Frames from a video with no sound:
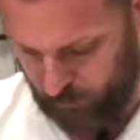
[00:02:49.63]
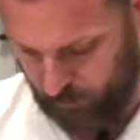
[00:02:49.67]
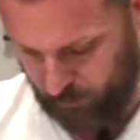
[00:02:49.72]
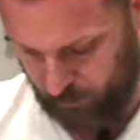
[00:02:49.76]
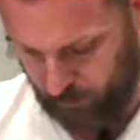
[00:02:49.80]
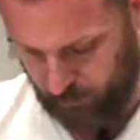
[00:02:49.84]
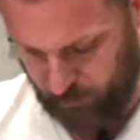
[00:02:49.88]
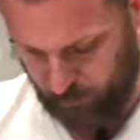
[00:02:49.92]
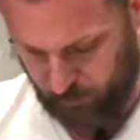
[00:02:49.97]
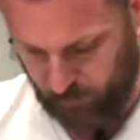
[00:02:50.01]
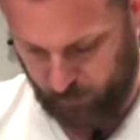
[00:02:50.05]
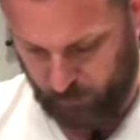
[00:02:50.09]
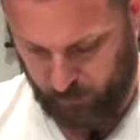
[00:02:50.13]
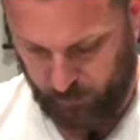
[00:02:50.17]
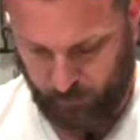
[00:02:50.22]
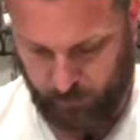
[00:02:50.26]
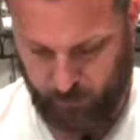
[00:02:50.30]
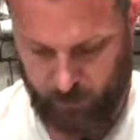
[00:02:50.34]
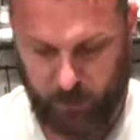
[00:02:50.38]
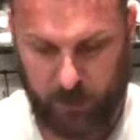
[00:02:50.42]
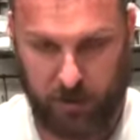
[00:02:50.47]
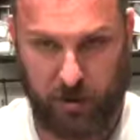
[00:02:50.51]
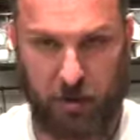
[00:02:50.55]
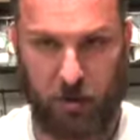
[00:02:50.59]
and then
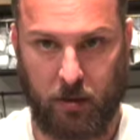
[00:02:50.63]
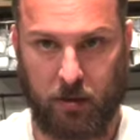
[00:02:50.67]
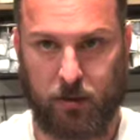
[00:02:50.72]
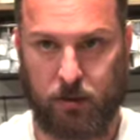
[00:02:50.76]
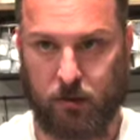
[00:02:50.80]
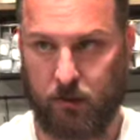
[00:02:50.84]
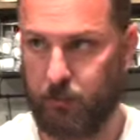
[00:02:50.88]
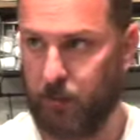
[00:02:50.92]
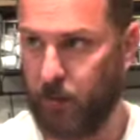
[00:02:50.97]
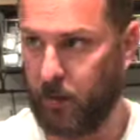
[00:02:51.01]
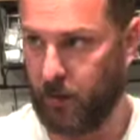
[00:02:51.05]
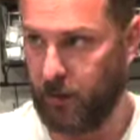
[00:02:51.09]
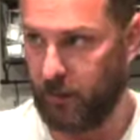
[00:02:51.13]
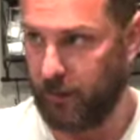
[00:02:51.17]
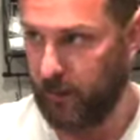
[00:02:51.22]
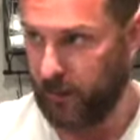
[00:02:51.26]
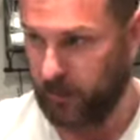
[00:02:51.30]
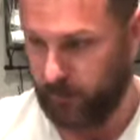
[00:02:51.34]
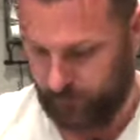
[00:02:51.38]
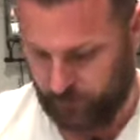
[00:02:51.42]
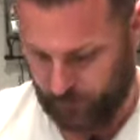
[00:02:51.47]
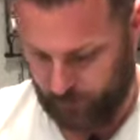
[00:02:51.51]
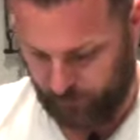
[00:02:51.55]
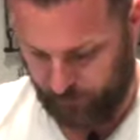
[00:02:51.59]
any chunks of butter you
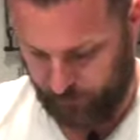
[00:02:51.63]
have left,